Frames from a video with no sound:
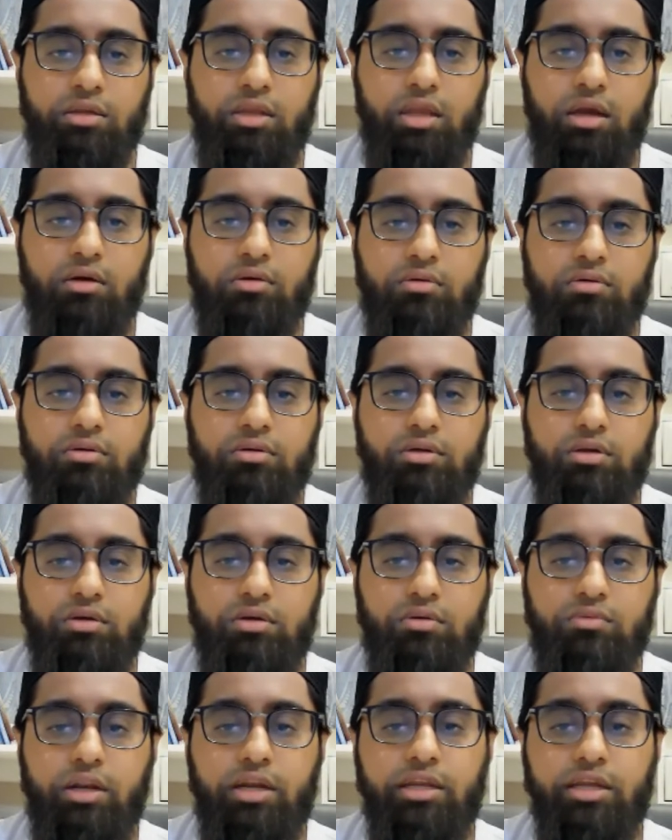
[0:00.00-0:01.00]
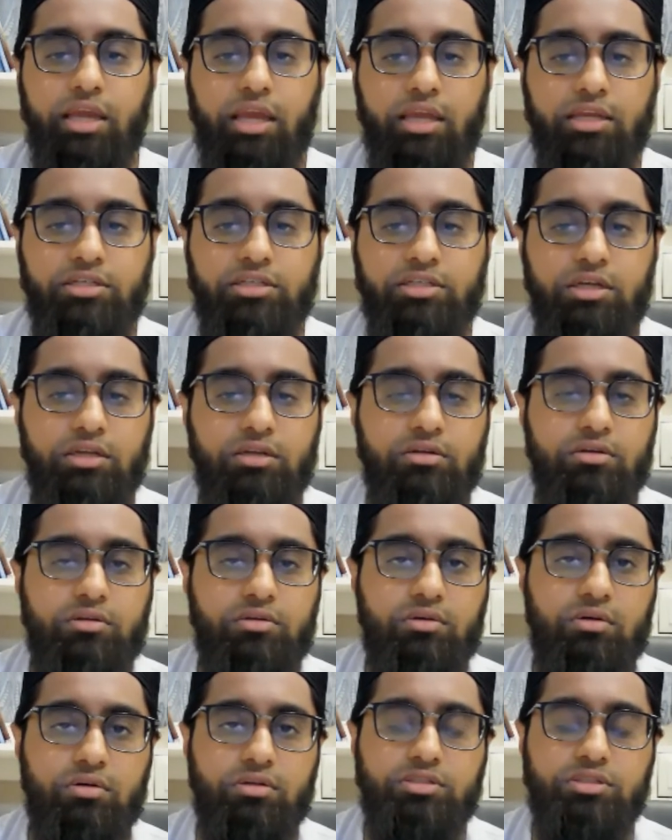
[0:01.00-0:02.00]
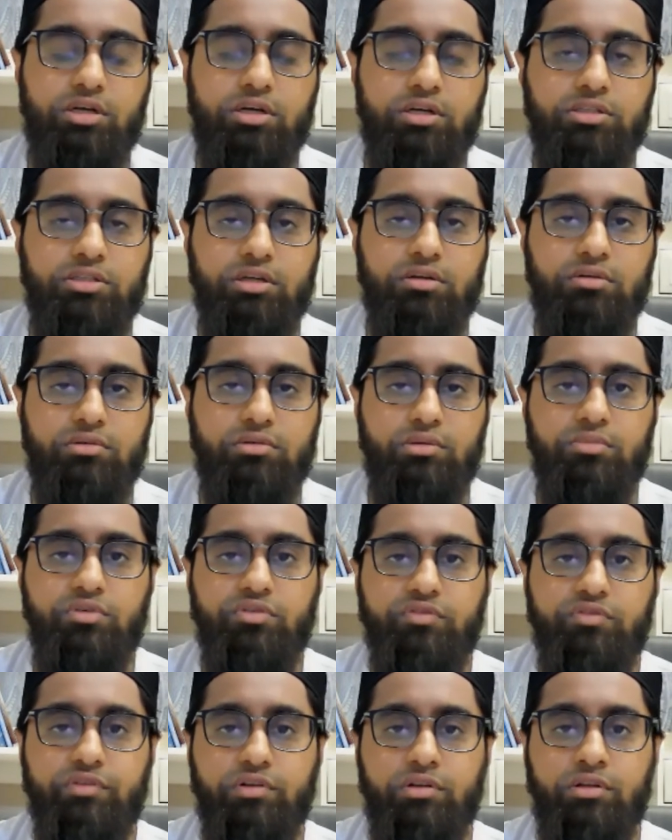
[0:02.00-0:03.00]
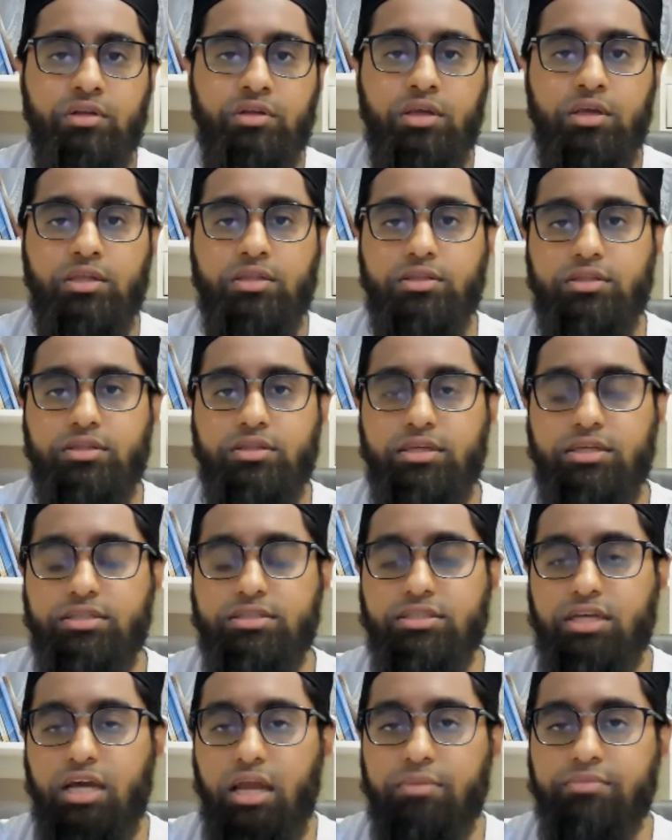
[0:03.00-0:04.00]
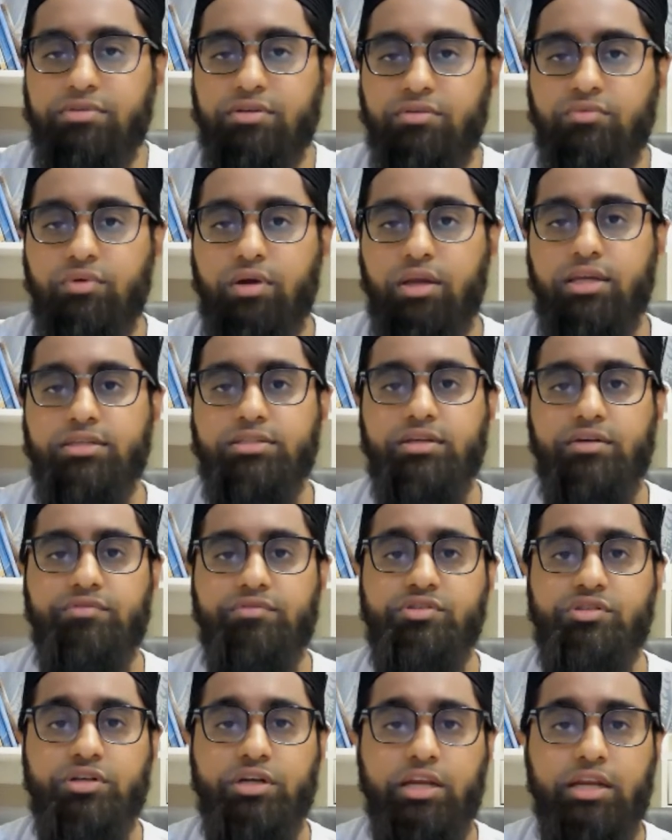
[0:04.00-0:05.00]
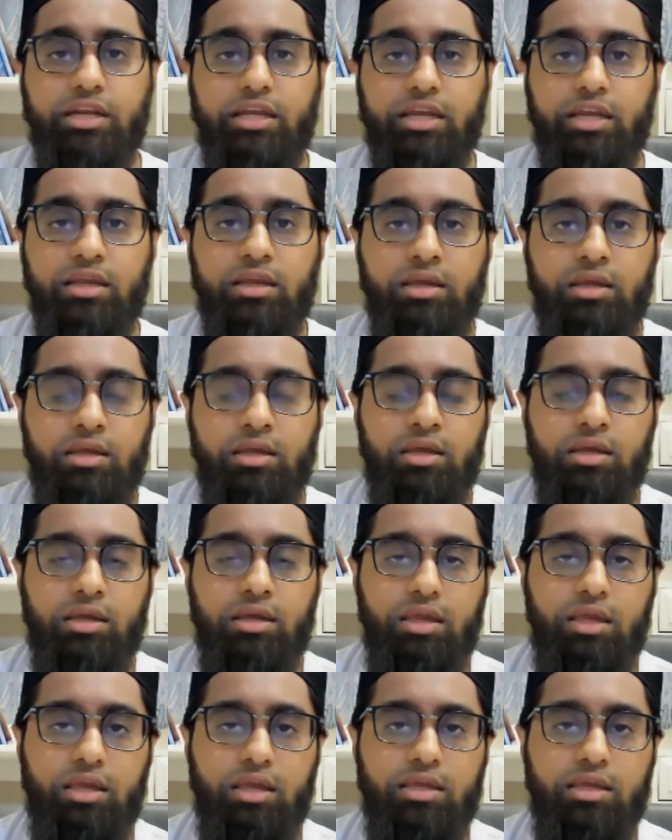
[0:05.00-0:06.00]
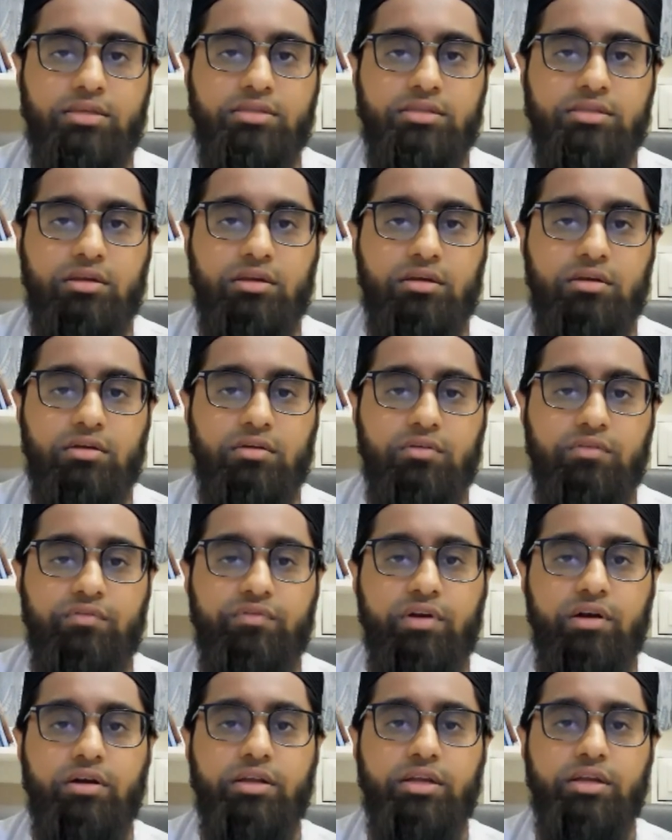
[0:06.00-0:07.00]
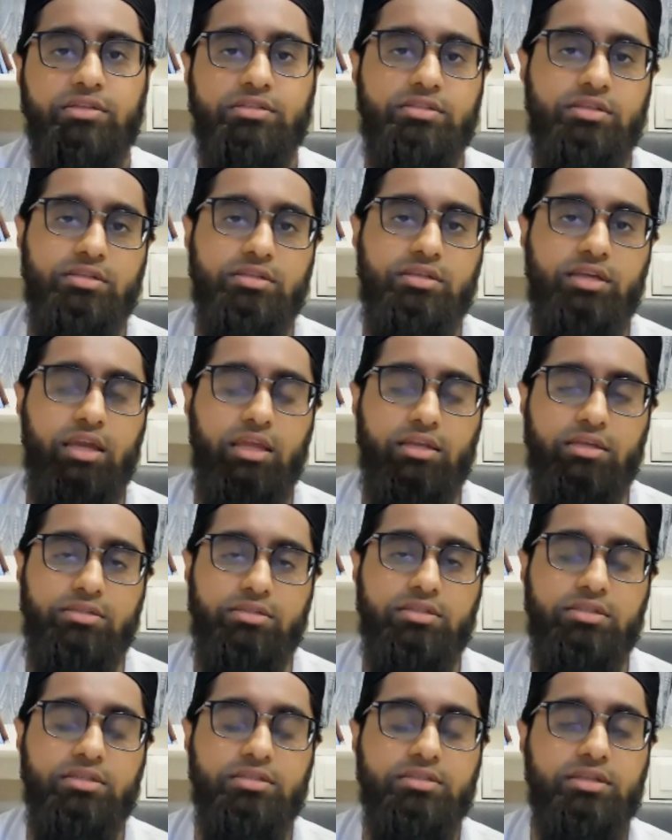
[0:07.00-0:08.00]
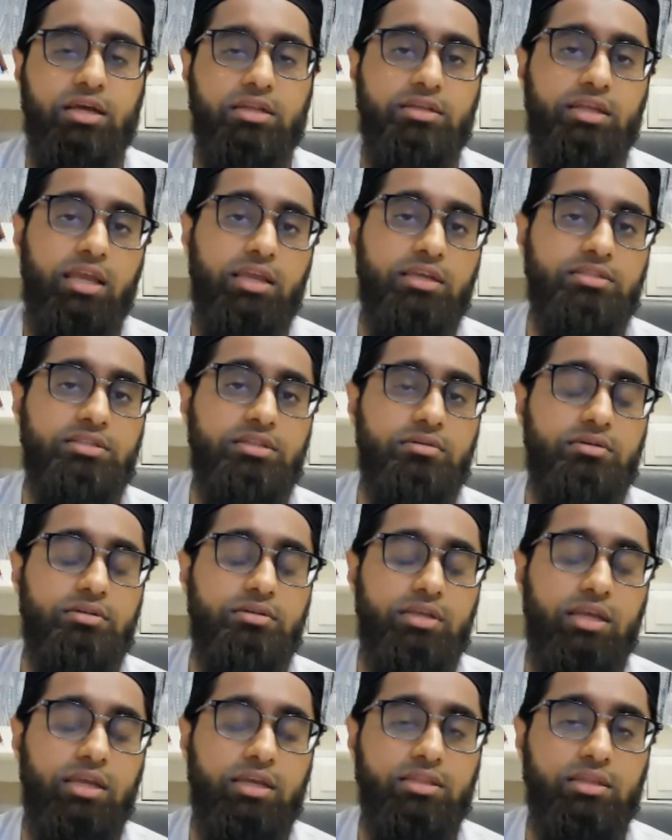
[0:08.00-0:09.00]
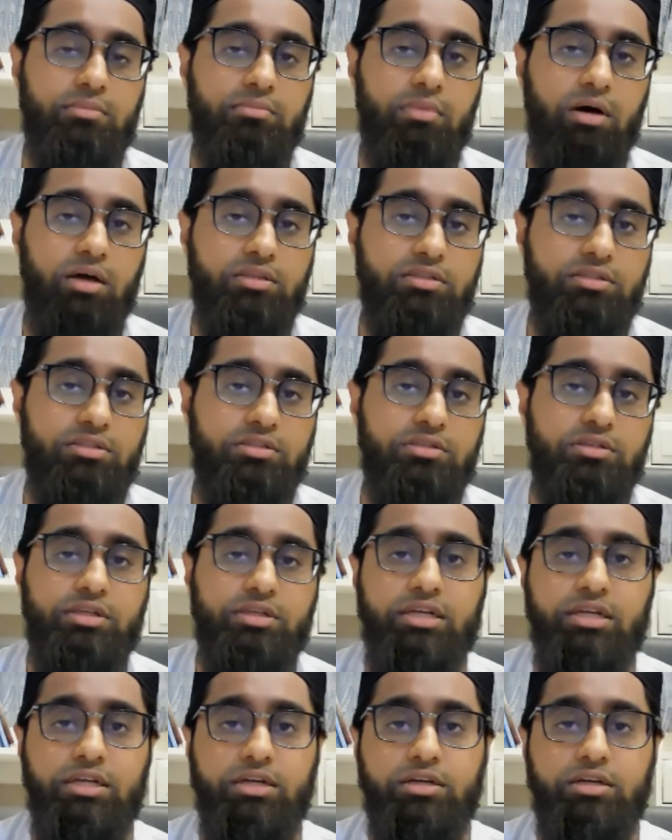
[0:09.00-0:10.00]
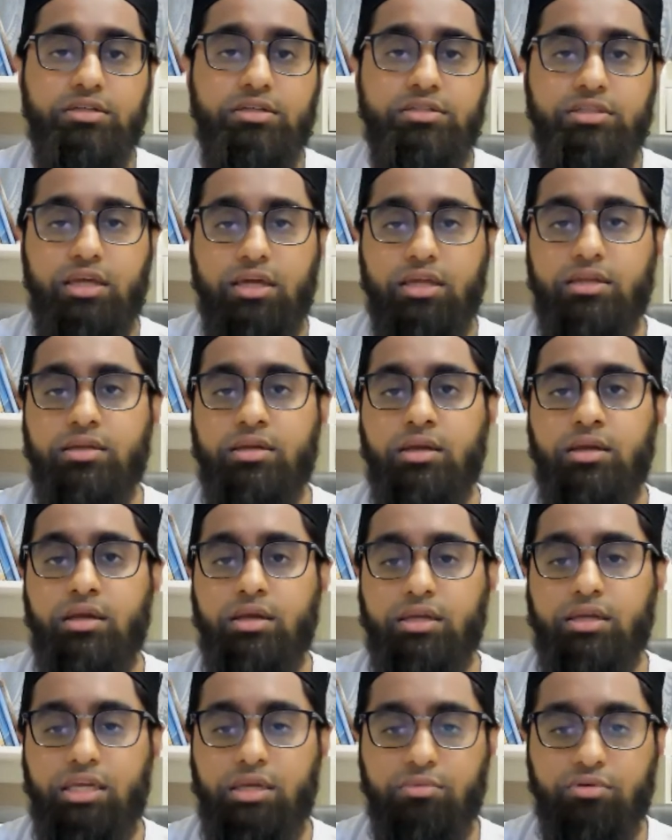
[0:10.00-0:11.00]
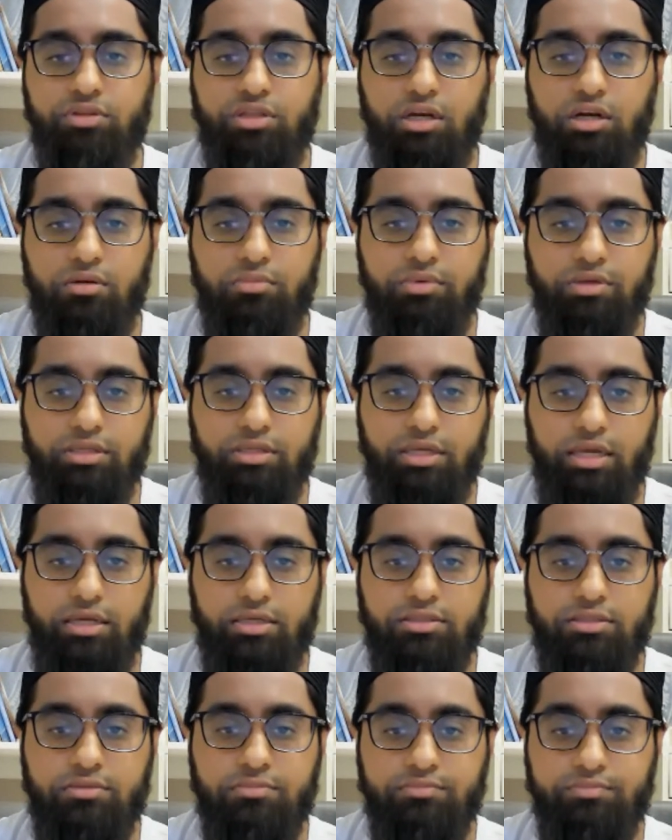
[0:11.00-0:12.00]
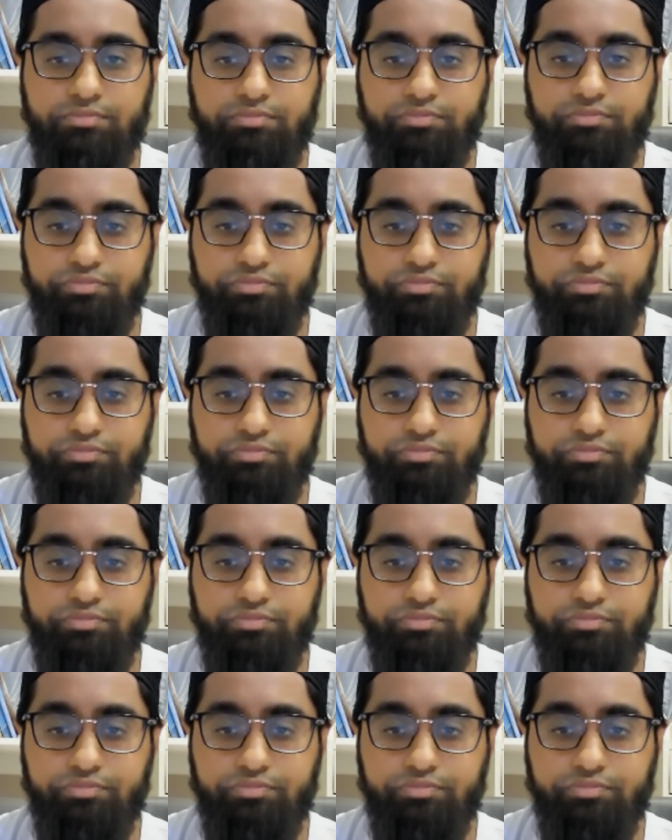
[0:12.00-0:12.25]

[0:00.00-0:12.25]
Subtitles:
Now, radiation or surgical removal, these types of ways of treating is very instantaneous. It does not take the months to years that chemotherapy takes.